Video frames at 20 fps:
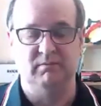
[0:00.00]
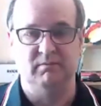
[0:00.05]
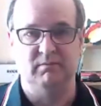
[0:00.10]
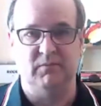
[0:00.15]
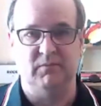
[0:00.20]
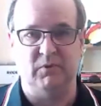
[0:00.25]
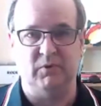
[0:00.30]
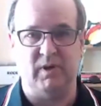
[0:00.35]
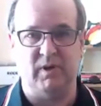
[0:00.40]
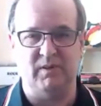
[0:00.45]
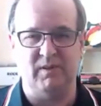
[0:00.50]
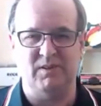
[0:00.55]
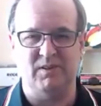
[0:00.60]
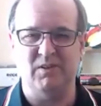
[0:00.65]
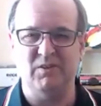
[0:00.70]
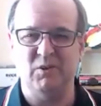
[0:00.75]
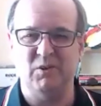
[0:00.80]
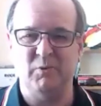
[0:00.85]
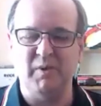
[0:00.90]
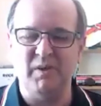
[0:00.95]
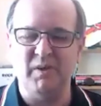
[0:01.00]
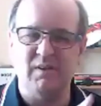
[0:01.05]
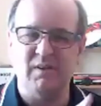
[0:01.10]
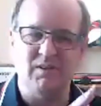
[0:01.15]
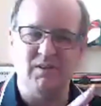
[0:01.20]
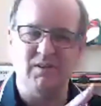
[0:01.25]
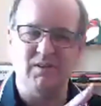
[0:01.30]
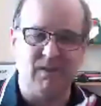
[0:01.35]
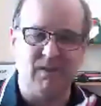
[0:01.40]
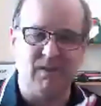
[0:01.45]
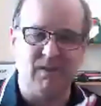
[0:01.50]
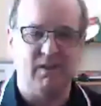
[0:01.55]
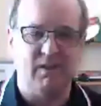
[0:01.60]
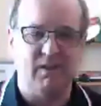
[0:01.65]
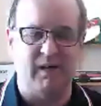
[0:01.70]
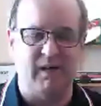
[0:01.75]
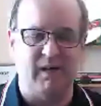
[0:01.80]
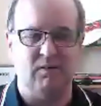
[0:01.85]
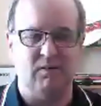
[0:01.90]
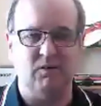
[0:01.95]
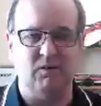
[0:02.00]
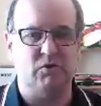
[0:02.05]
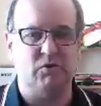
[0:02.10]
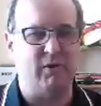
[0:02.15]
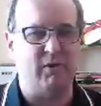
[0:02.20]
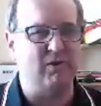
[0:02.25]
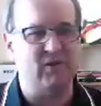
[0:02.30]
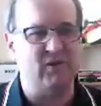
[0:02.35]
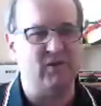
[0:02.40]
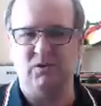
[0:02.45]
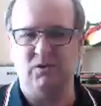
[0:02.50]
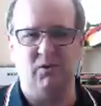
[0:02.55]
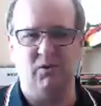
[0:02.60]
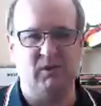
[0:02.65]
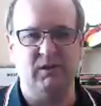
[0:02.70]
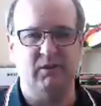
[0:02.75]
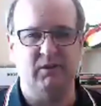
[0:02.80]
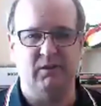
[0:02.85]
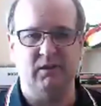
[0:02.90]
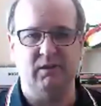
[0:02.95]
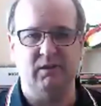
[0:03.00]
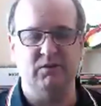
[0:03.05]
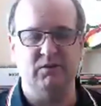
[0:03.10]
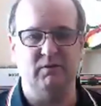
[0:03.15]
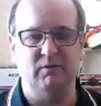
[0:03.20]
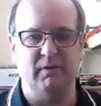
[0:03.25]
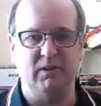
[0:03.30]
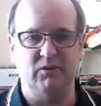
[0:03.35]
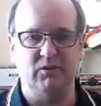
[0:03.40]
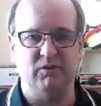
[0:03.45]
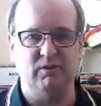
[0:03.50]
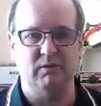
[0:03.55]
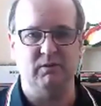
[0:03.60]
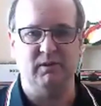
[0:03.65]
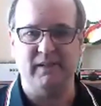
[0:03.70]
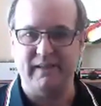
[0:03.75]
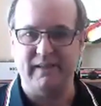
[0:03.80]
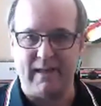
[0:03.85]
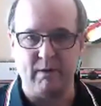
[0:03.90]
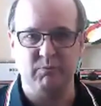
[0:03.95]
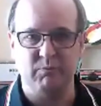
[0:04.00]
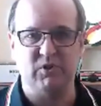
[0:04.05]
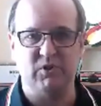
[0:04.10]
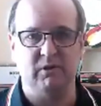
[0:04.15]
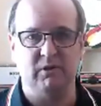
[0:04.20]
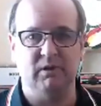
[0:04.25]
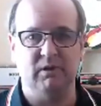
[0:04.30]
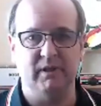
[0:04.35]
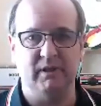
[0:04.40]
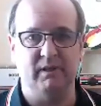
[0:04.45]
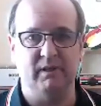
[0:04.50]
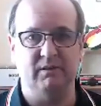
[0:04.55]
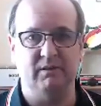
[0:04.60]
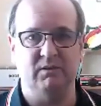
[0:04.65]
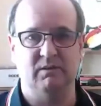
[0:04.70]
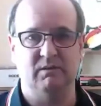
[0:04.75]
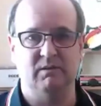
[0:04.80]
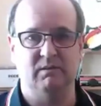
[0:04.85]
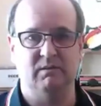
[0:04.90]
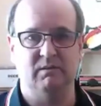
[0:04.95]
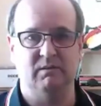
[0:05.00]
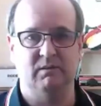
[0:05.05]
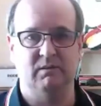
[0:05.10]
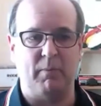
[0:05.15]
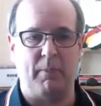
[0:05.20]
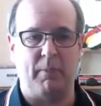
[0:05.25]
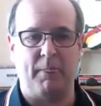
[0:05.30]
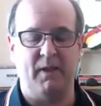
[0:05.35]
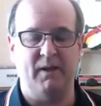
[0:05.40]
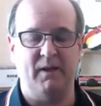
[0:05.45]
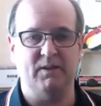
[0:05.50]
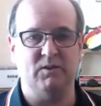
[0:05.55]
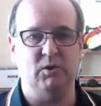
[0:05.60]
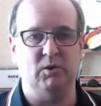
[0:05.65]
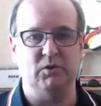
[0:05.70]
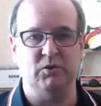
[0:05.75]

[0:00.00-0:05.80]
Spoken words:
Okay, there seems to be this disconnect that stretching is not a clinical intervention. It absolutely is. It's not